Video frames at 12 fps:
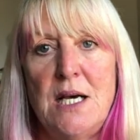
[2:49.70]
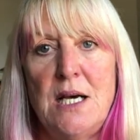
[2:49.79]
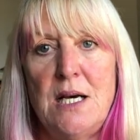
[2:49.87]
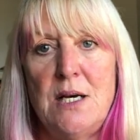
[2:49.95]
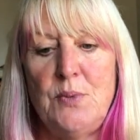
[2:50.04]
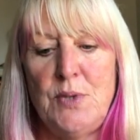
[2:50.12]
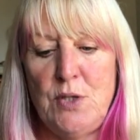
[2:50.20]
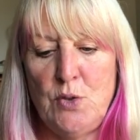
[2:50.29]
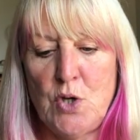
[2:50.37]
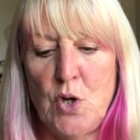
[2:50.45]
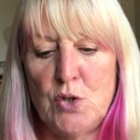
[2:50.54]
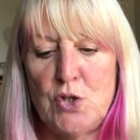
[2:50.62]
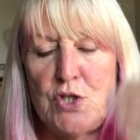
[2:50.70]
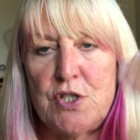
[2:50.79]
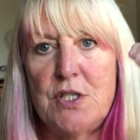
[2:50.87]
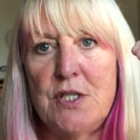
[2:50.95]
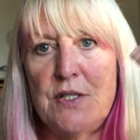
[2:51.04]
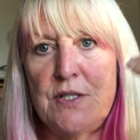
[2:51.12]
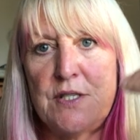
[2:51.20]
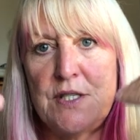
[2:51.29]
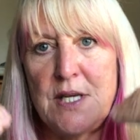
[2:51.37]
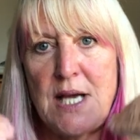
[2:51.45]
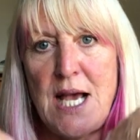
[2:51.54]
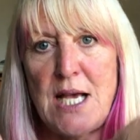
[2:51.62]
Uh, with your
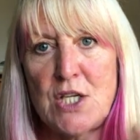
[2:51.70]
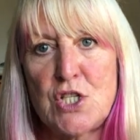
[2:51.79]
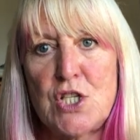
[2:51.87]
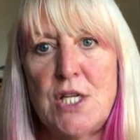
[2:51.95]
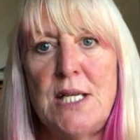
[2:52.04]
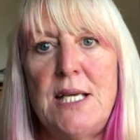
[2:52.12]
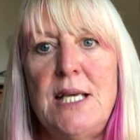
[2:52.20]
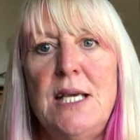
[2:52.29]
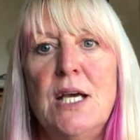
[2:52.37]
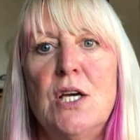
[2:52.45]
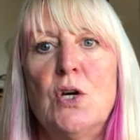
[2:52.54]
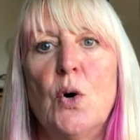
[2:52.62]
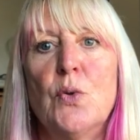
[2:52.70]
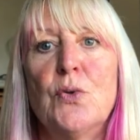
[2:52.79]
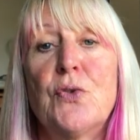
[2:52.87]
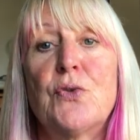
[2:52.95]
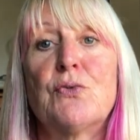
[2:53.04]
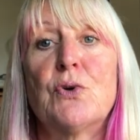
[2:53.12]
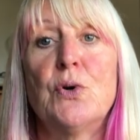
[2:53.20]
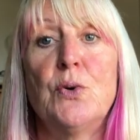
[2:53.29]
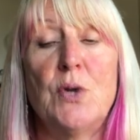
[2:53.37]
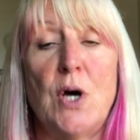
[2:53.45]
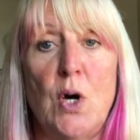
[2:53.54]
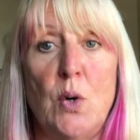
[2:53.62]
consciousness actually gone
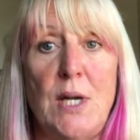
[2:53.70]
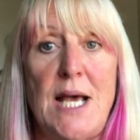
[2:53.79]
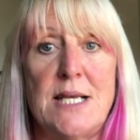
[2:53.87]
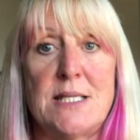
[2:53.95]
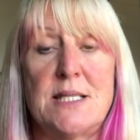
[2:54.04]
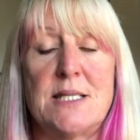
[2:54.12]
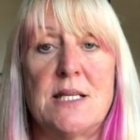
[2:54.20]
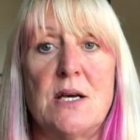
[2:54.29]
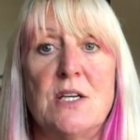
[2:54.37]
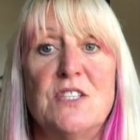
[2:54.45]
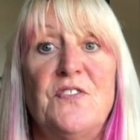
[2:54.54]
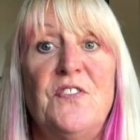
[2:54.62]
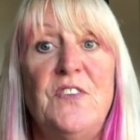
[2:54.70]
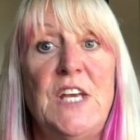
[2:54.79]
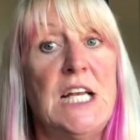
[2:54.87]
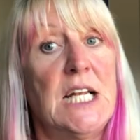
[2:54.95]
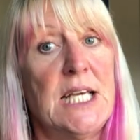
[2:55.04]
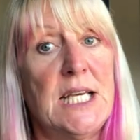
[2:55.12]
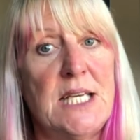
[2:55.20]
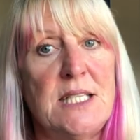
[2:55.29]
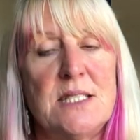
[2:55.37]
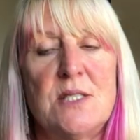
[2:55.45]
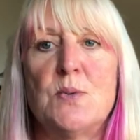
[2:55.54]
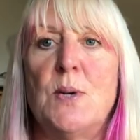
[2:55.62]
through the whole exercise, feeling
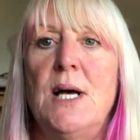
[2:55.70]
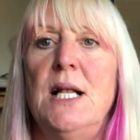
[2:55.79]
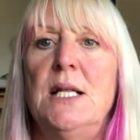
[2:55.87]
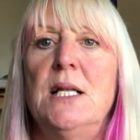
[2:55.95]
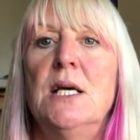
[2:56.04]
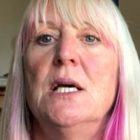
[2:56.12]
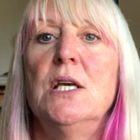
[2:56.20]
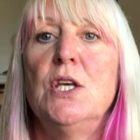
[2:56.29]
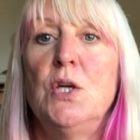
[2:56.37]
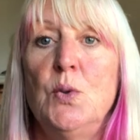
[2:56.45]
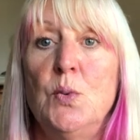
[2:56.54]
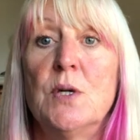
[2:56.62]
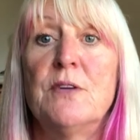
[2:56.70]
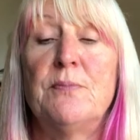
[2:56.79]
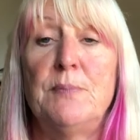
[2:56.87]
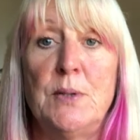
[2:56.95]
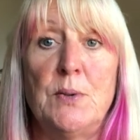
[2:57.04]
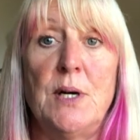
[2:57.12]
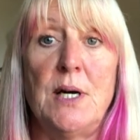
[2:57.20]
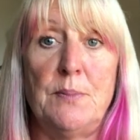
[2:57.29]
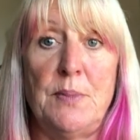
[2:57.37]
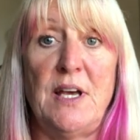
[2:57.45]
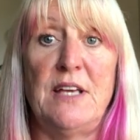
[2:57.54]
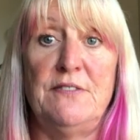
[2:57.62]
it as well, you will have built
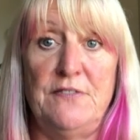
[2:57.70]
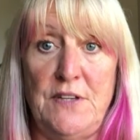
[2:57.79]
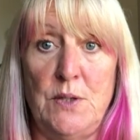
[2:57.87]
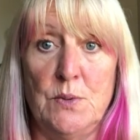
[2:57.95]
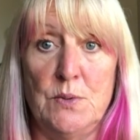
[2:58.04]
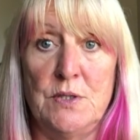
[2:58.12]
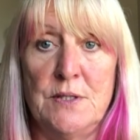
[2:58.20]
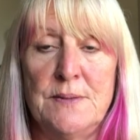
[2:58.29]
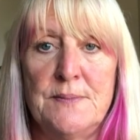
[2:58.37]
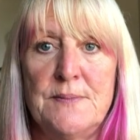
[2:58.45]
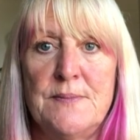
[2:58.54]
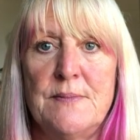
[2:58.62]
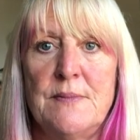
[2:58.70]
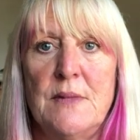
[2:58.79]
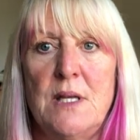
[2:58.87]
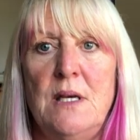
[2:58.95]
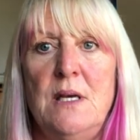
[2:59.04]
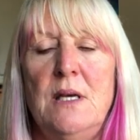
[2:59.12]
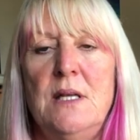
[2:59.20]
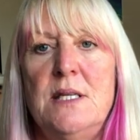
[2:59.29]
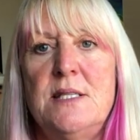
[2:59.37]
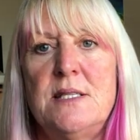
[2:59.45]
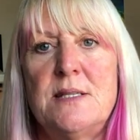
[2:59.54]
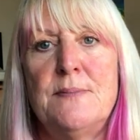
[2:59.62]
up a field.
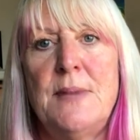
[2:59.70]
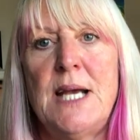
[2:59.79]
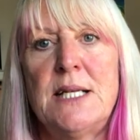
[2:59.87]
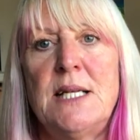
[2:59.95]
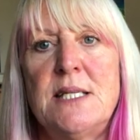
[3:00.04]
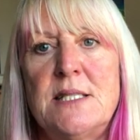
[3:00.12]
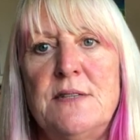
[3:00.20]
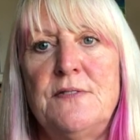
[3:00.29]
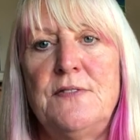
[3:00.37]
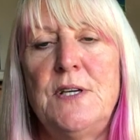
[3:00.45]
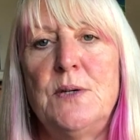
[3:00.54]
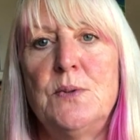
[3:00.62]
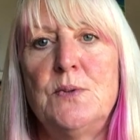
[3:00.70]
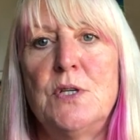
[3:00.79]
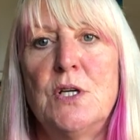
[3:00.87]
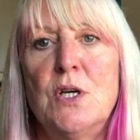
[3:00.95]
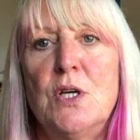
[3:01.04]
This is a magnetic field